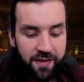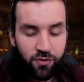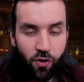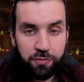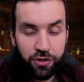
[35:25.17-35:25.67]

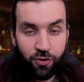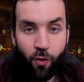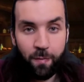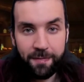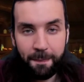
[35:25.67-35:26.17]
this option
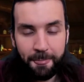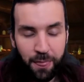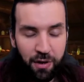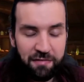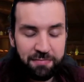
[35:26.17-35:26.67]
open
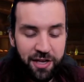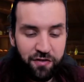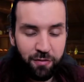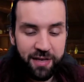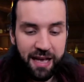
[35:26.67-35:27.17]
to have
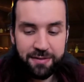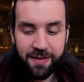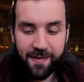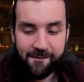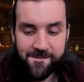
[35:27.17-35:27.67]
pleasure from games,